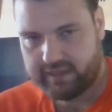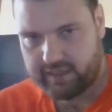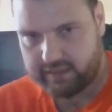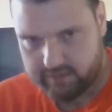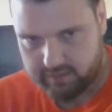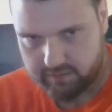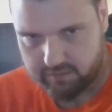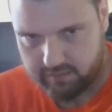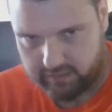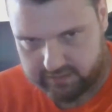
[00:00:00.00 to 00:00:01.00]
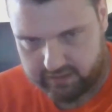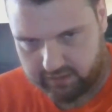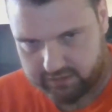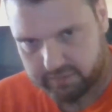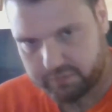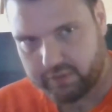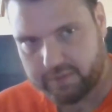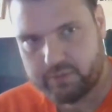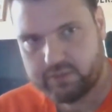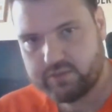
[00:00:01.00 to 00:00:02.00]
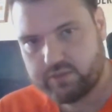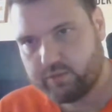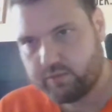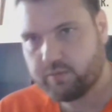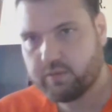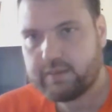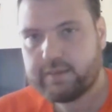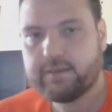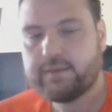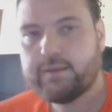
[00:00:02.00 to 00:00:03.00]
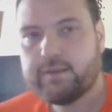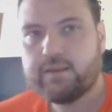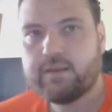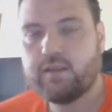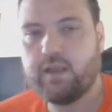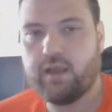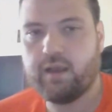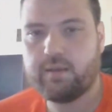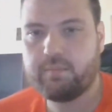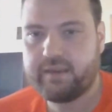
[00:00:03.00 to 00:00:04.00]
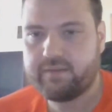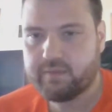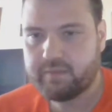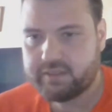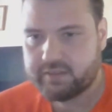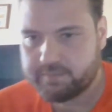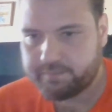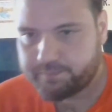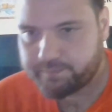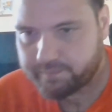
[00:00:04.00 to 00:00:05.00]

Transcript: I sell a subscription to my information.